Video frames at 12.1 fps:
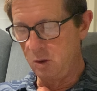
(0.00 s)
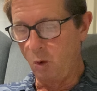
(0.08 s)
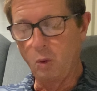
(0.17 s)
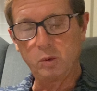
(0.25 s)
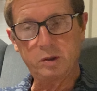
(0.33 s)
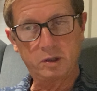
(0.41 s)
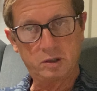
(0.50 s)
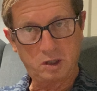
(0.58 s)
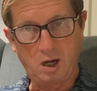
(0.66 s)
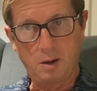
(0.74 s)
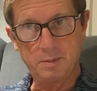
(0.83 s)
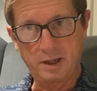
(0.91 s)
Olden
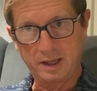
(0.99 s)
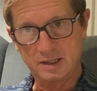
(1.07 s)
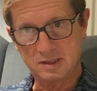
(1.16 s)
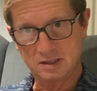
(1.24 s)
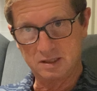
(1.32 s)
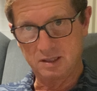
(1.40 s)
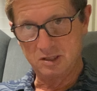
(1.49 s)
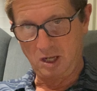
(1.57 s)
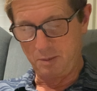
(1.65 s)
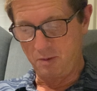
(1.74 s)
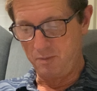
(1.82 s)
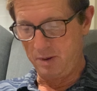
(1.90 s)
Tom, I guess, is a
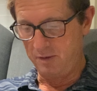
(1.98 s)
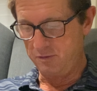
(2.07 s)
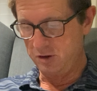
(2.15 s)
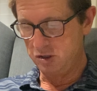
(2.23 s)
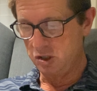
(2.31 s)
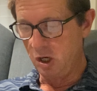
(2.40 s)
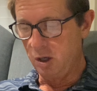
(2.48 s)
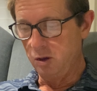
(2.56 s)
type of beverage.